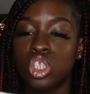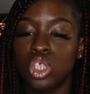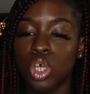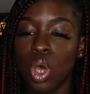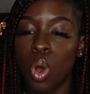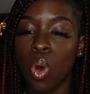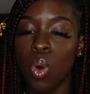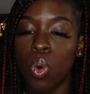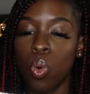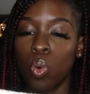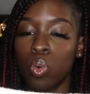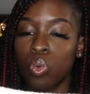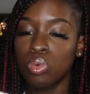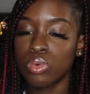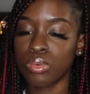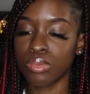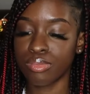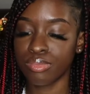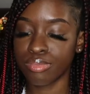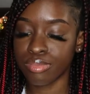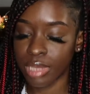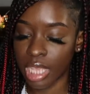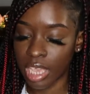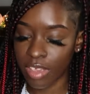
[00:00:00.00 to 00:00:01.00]
so
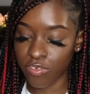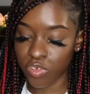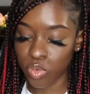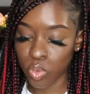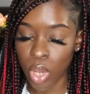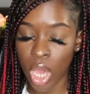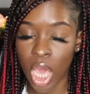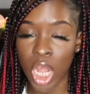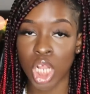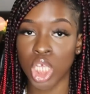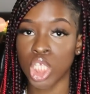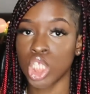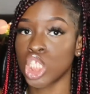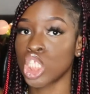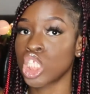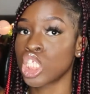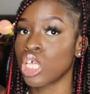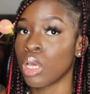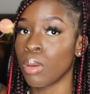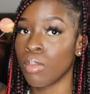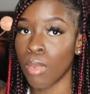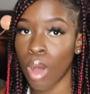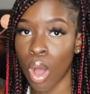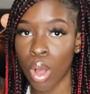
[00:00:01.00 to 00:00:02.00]
if you got a
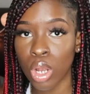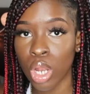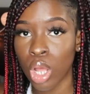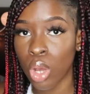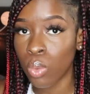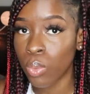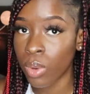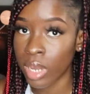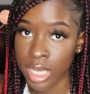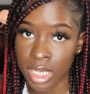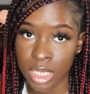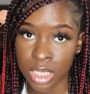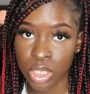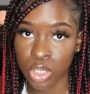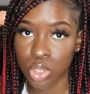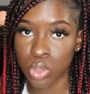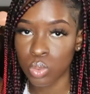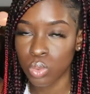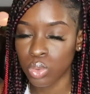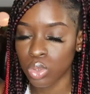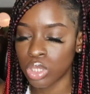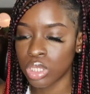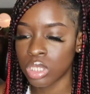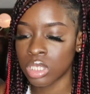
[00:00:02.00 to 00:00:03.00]
smaller waist, you
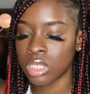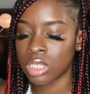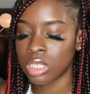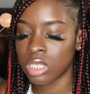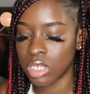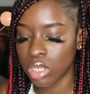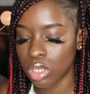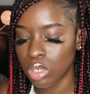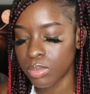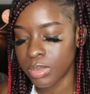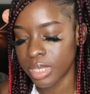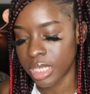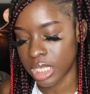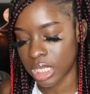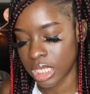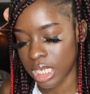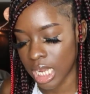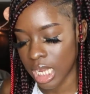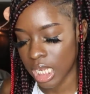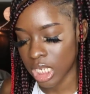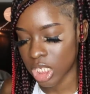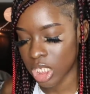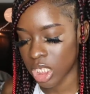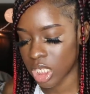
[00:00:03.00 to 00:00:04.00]
will still be
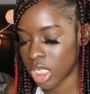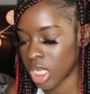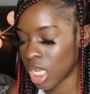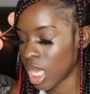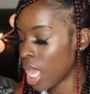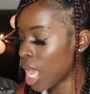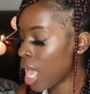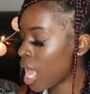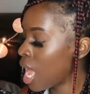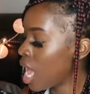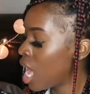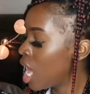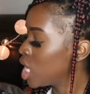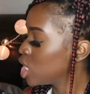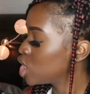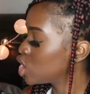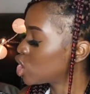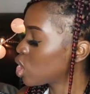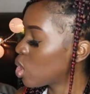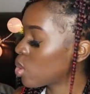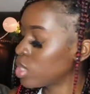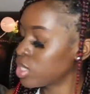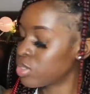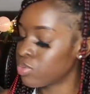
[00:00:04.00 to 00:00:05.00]
snatched.
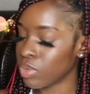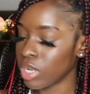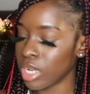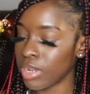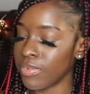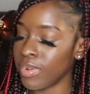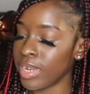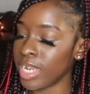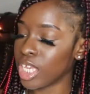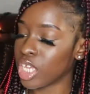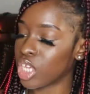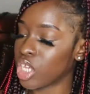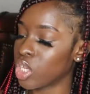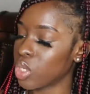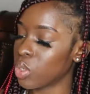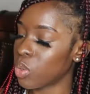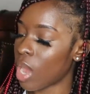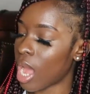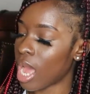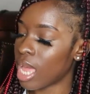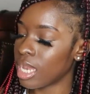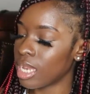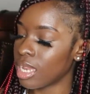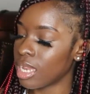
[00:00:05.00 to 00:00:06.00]
So it's really, really cute.
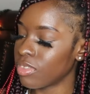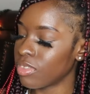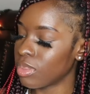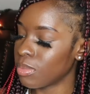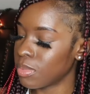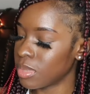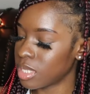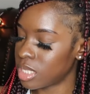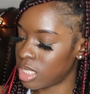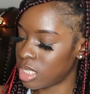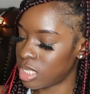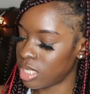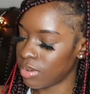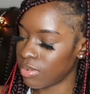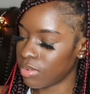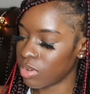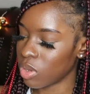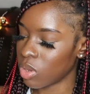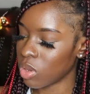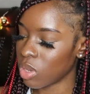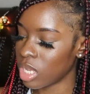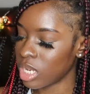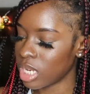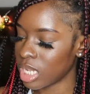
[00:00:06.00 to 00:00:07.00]
I the
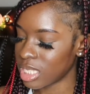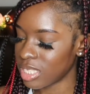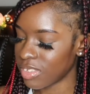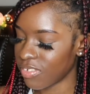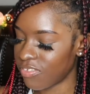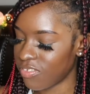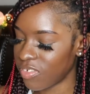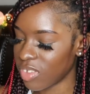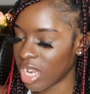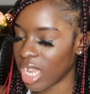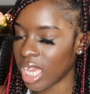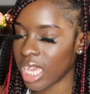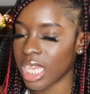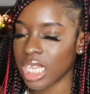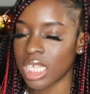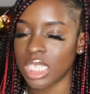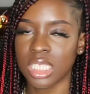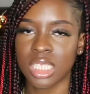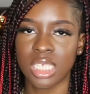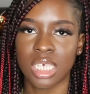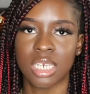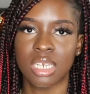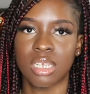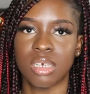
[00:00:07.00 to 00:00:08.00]
material. It doesn't feel like
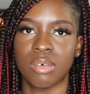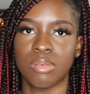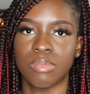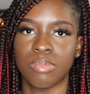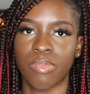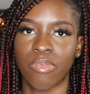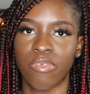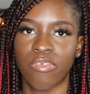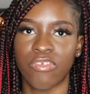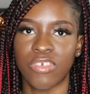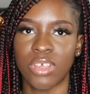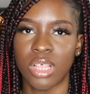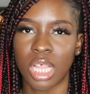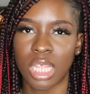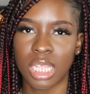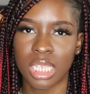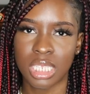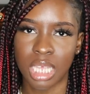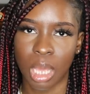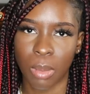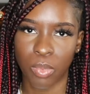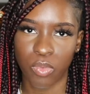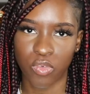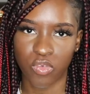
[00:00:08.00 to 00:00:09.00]
it's gonna feel any
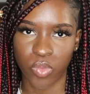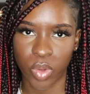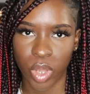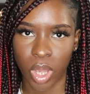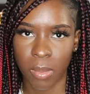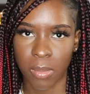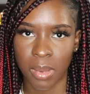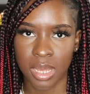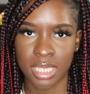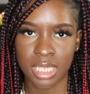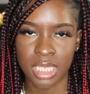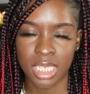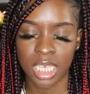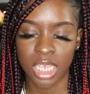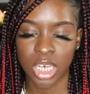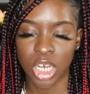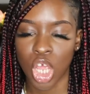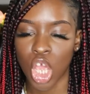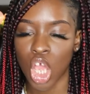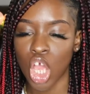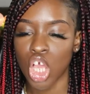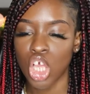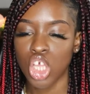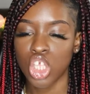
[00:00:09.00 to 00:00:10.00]
type of way on my skin.
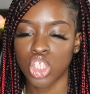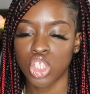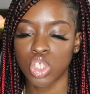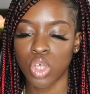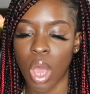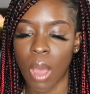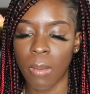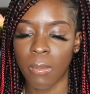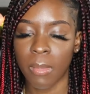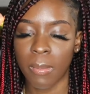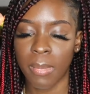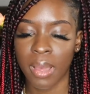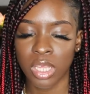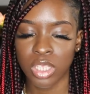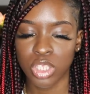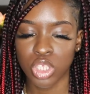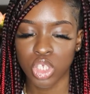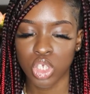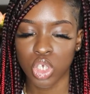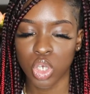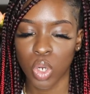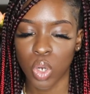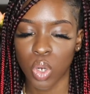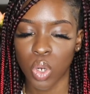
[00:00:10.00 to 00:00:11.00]
So I'm about
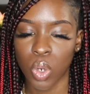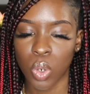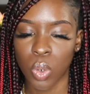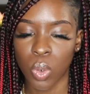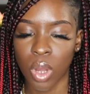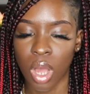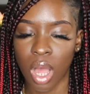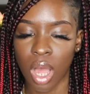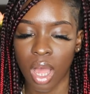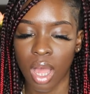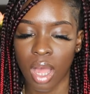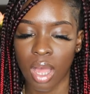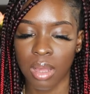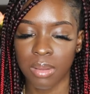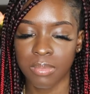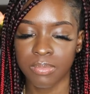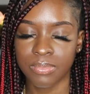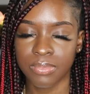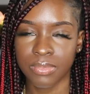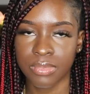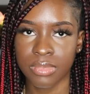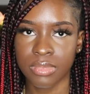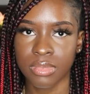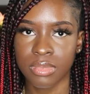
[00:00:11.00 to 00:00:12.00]
to go
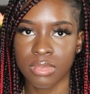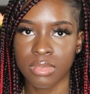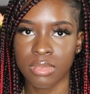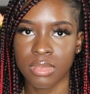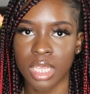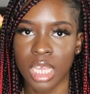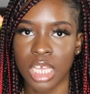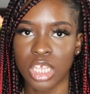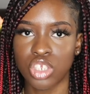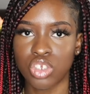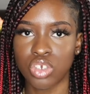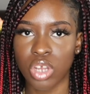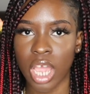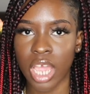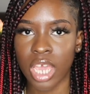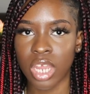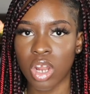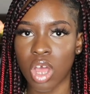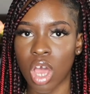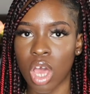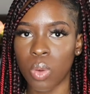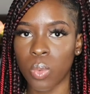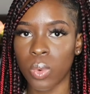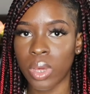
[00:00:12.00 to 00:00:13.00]
try it
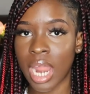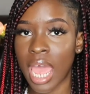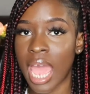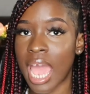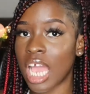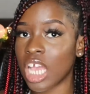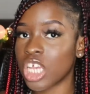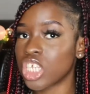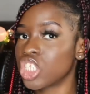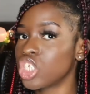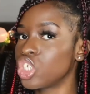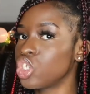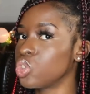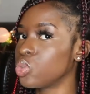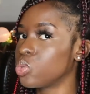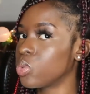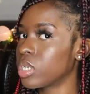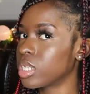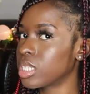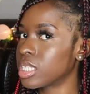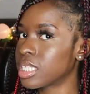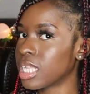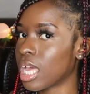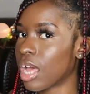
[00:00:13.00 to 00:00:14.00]
on. When I actually do
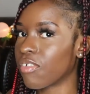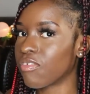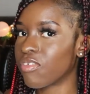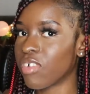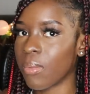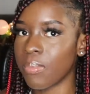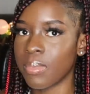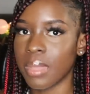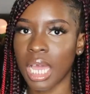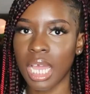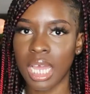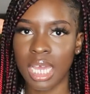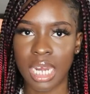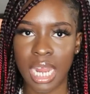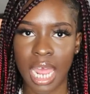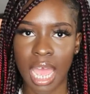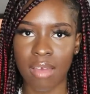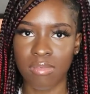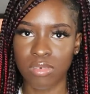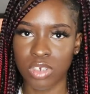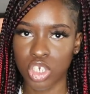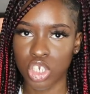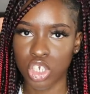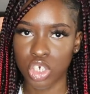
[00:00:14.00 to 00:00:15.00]
wear this outfit, I'm not gonna
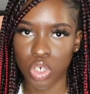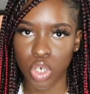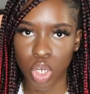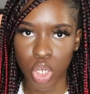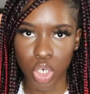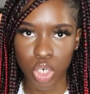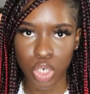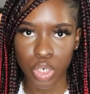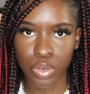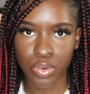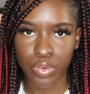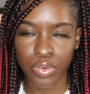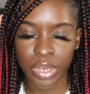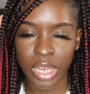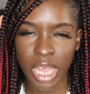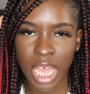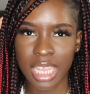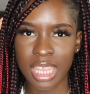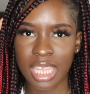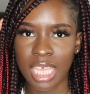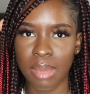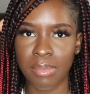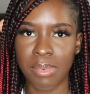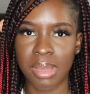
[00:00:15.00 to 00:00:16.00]
have a shirt under it.
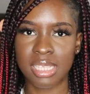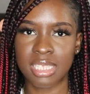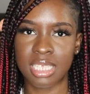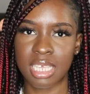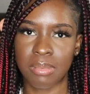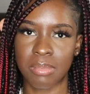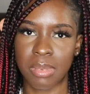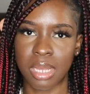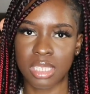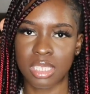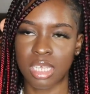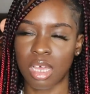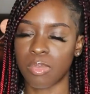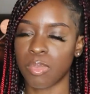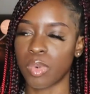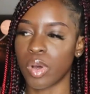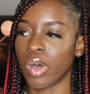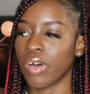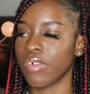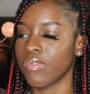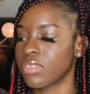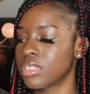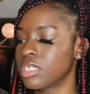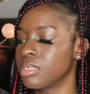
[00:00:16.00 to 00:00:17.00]
I think I might take my top
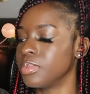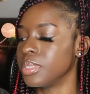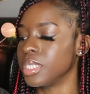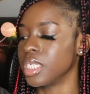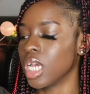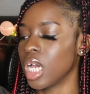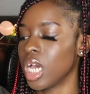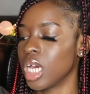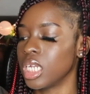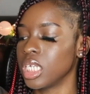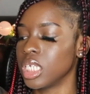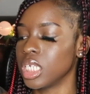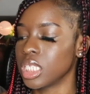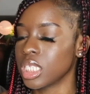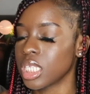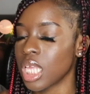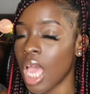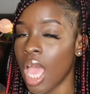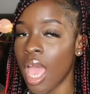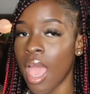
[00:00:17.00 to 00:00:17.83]
off, to be honest.